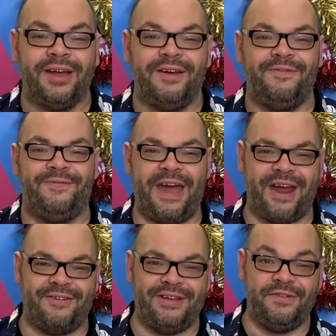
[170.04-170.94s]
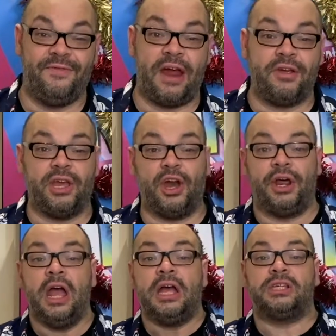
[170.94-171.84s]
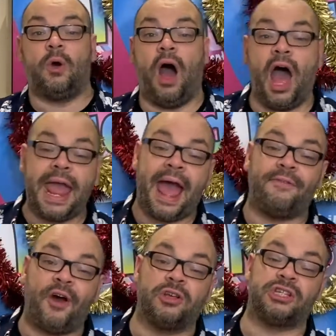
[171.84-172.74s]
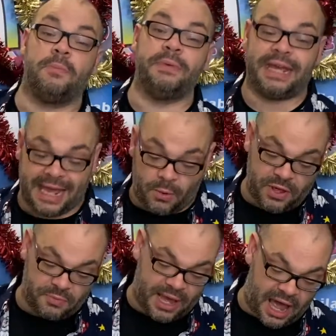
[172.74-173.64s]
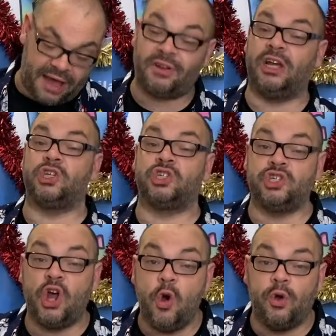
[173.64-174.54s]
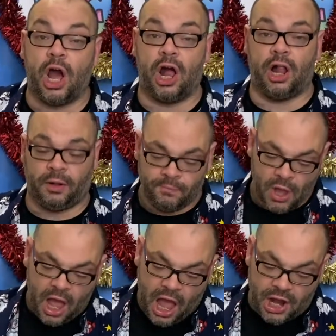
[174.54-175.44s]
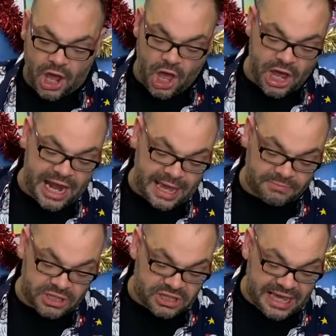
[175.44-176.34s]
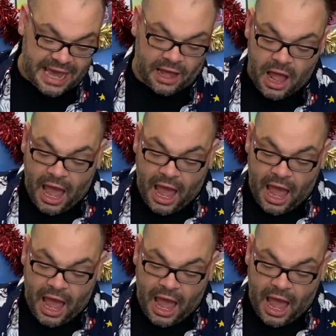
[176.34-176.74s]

Very, very good. So I have somebody here with me. I have a little snow girl and her name's Thea.